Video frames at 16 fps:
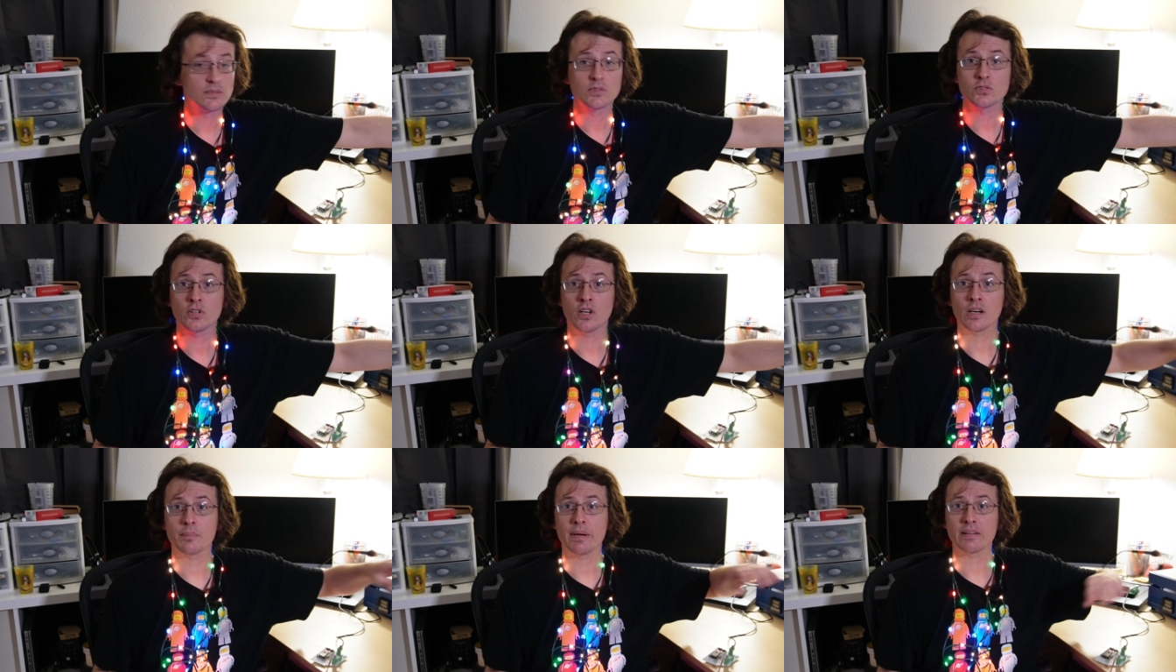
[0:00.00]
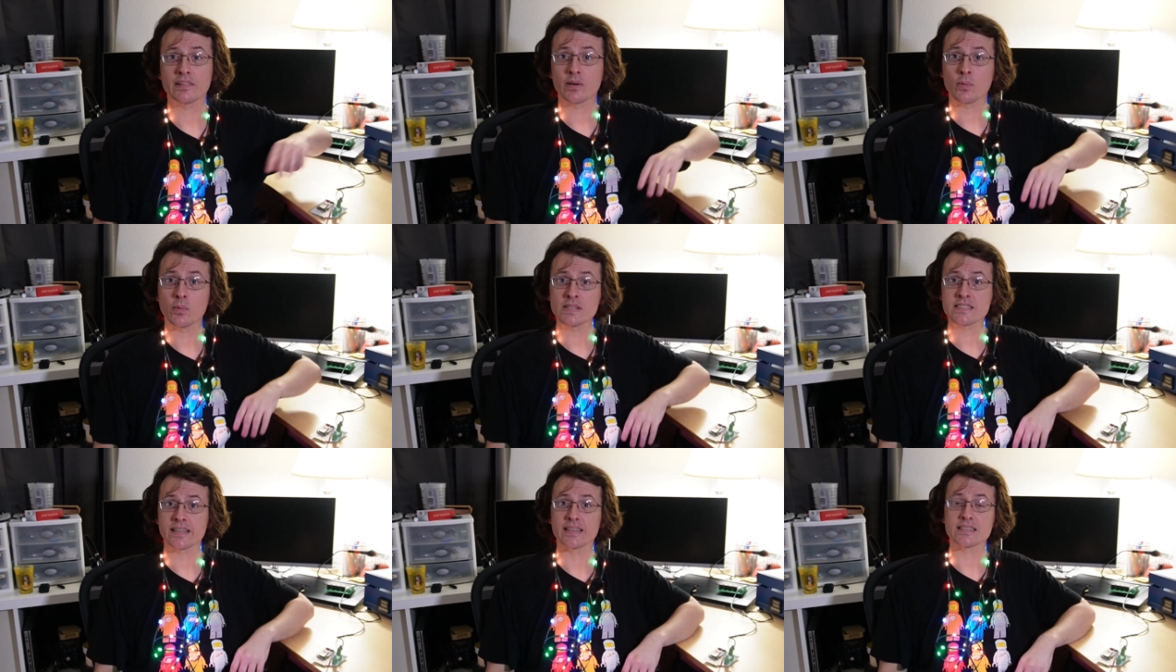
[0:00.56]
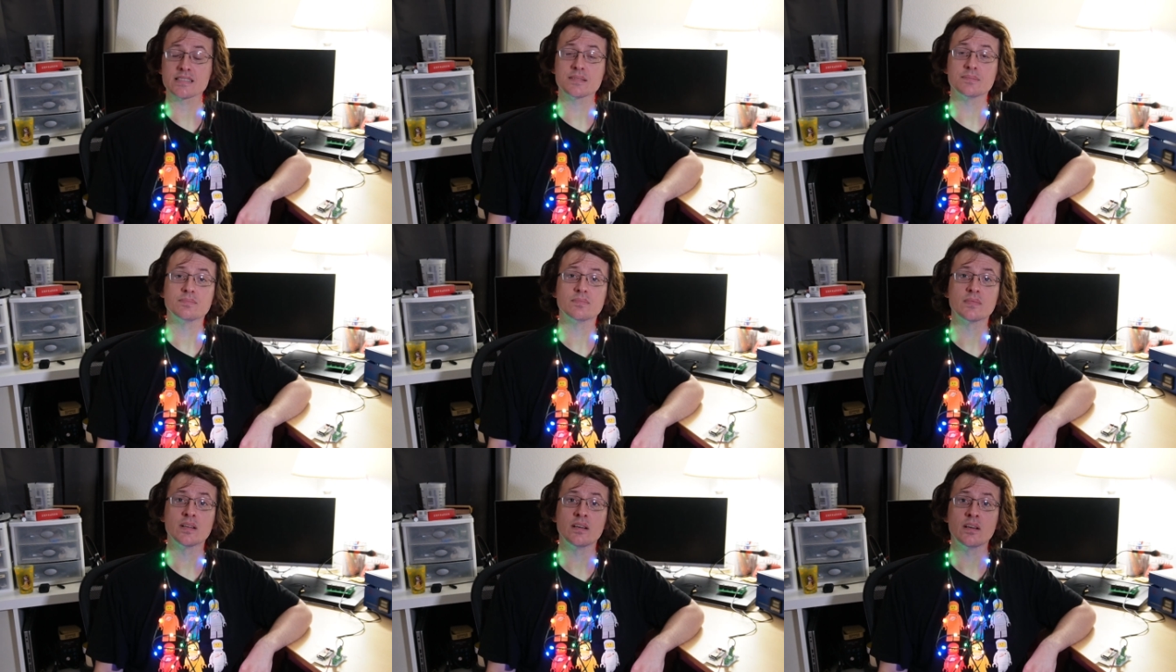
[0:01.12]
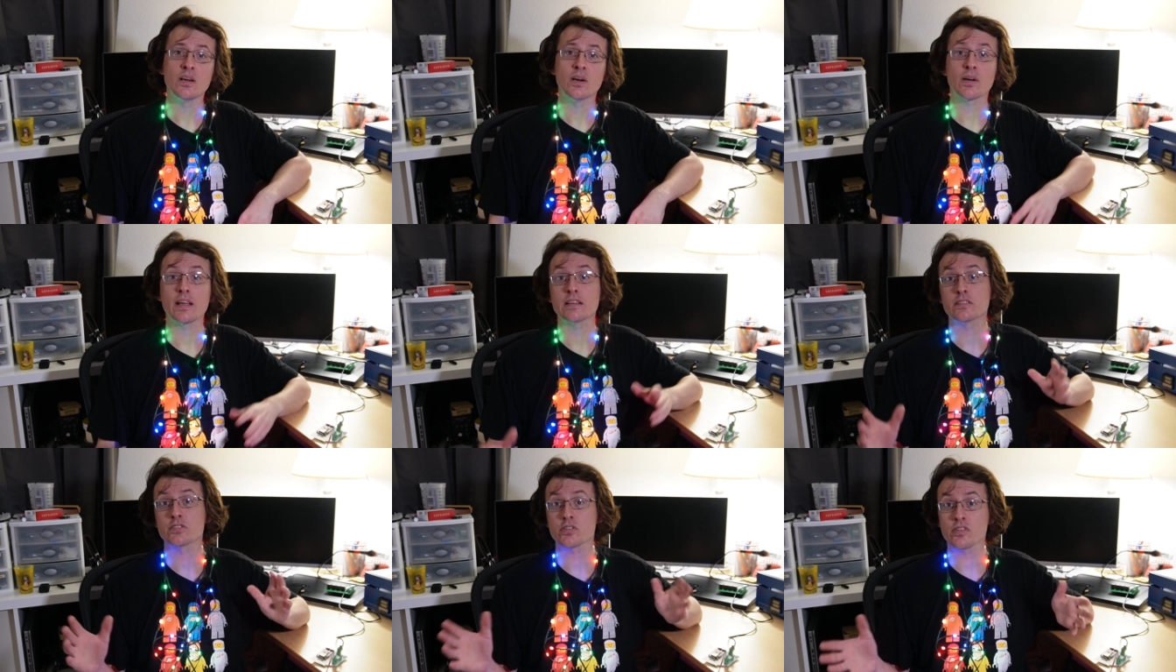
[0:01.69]
Talk about the coincidence.
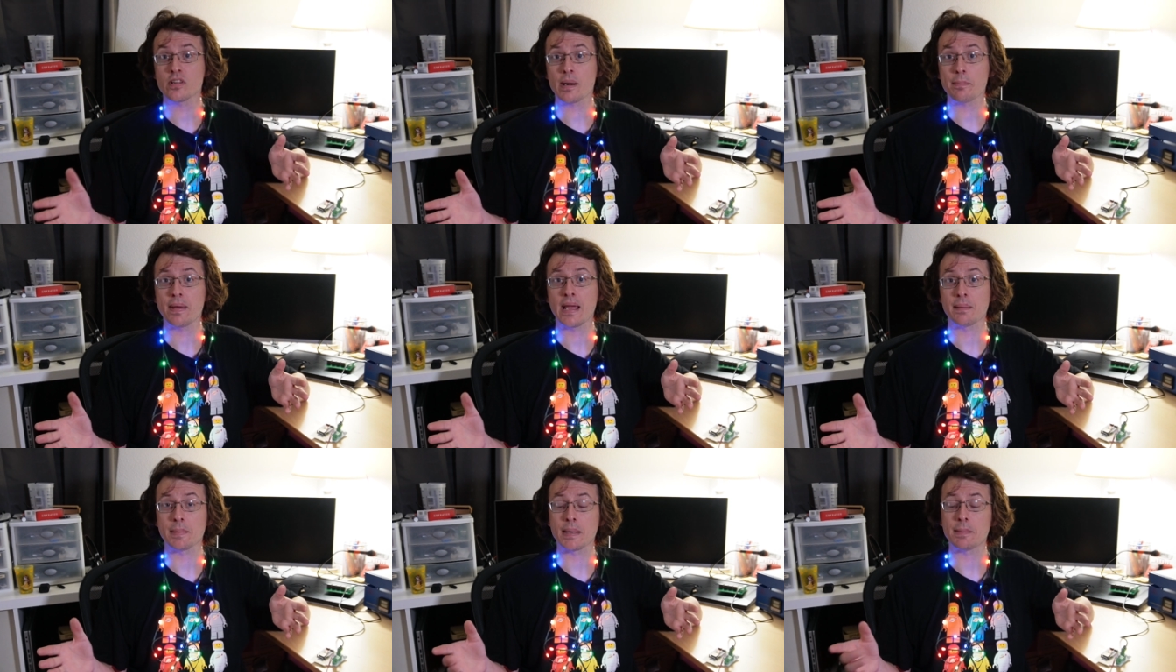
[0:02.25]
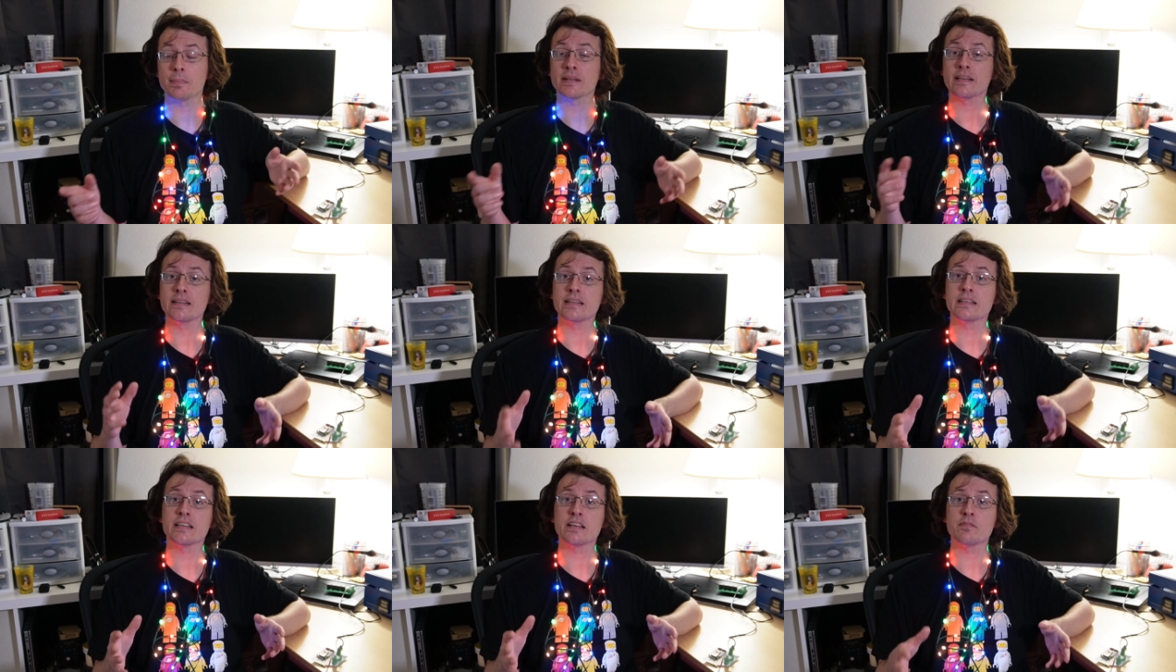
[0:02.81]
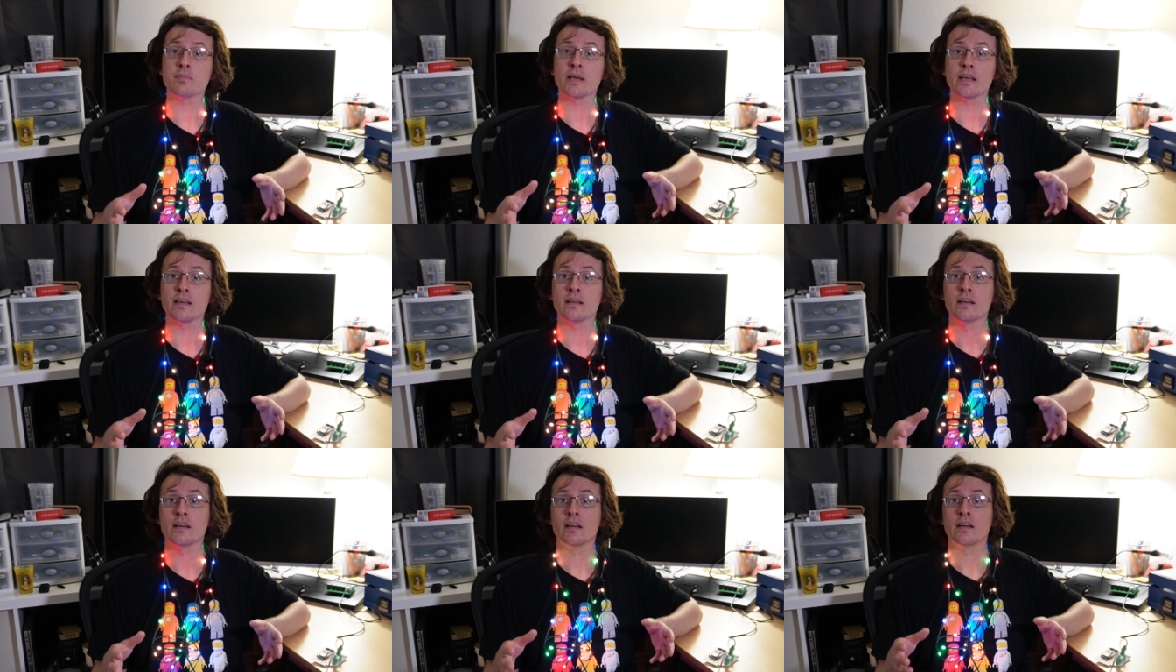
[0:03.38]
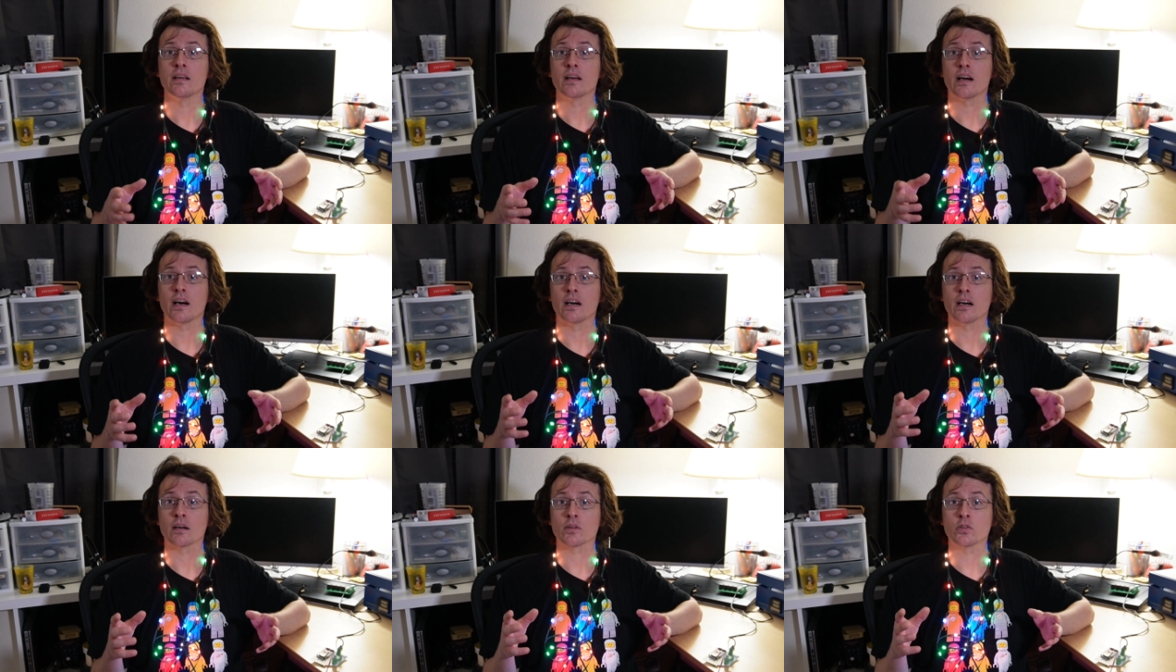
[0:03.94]
Okay, so they're not paying me, but they did give me
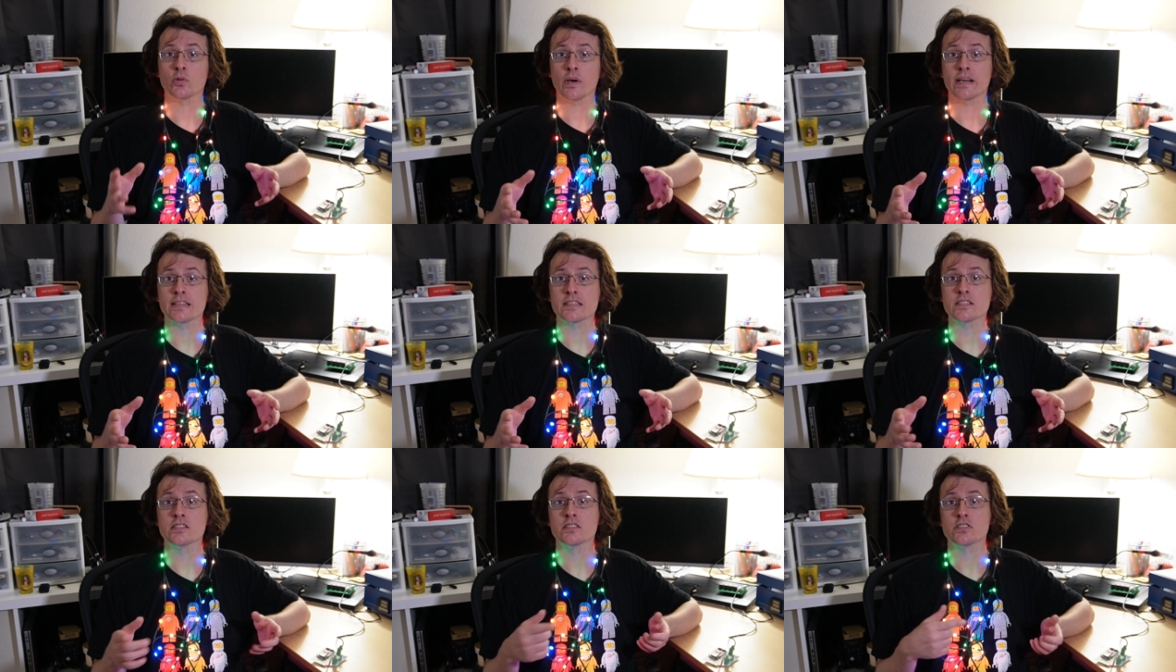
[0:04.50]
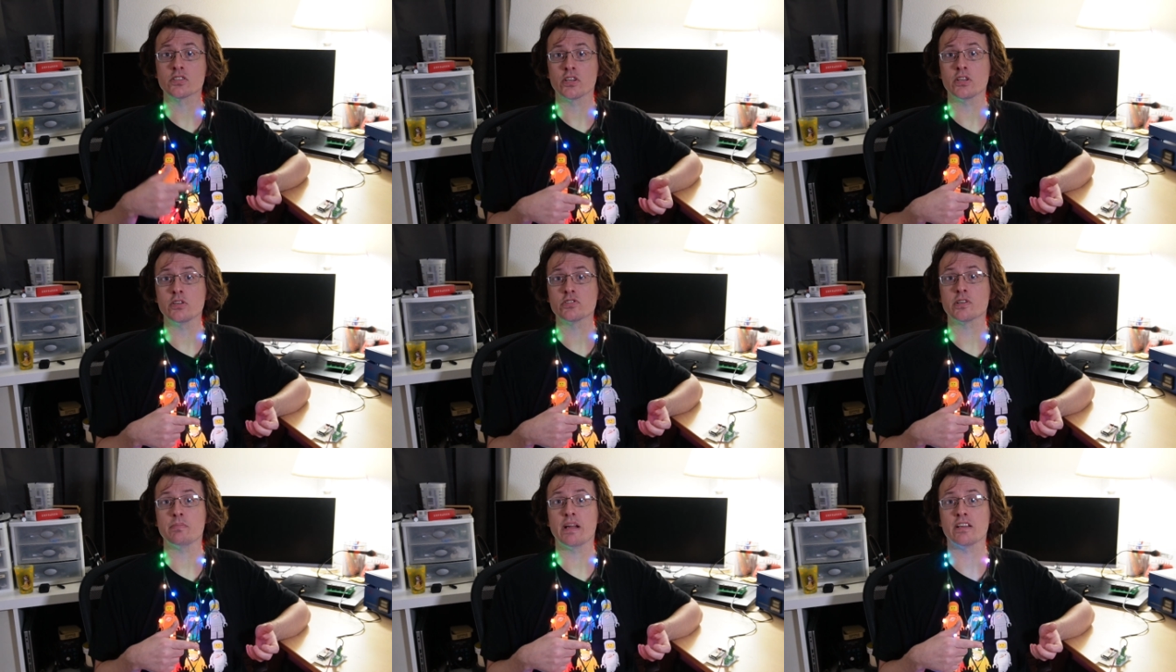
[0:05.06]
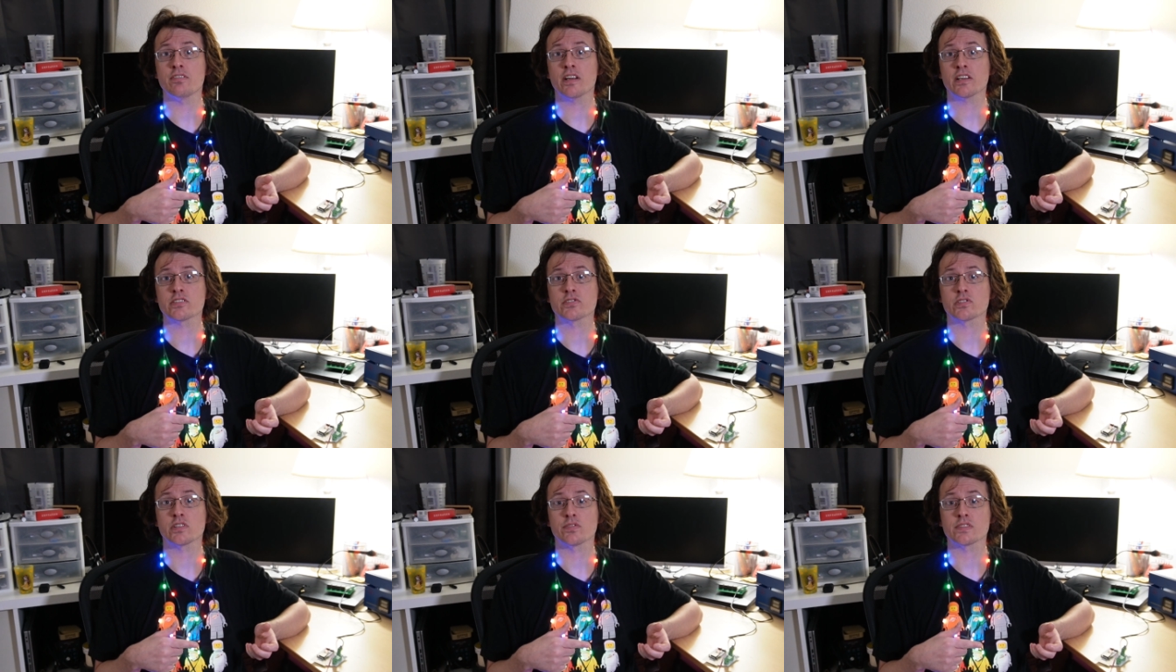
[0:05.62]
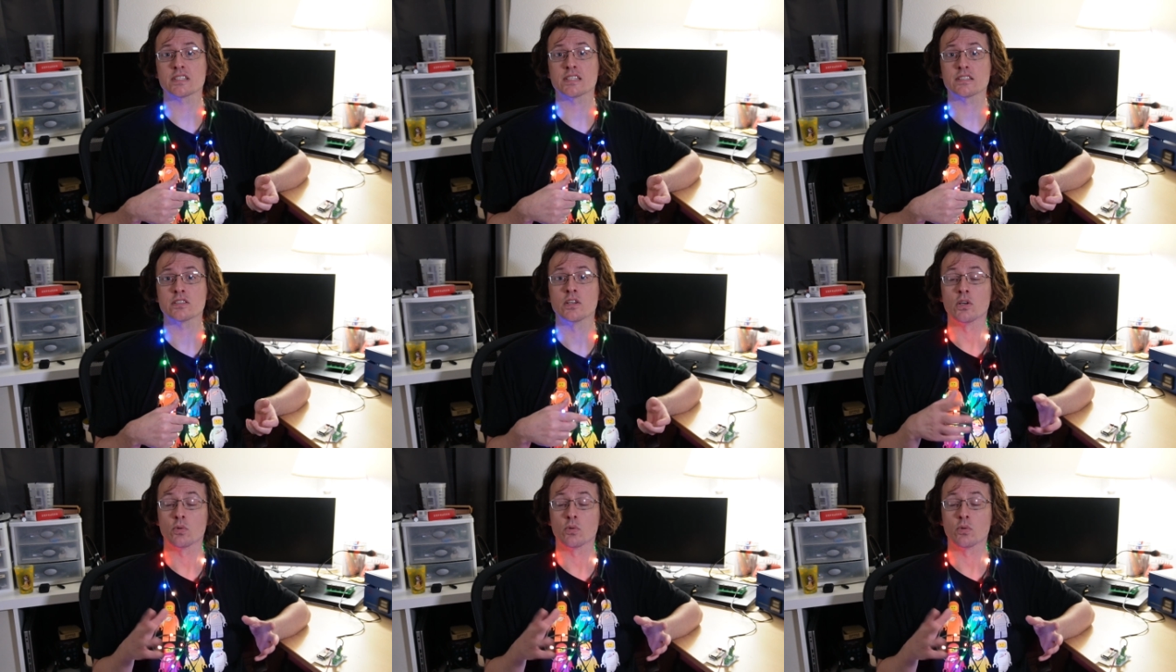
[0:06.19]
uh, credits to use their manufacturing services,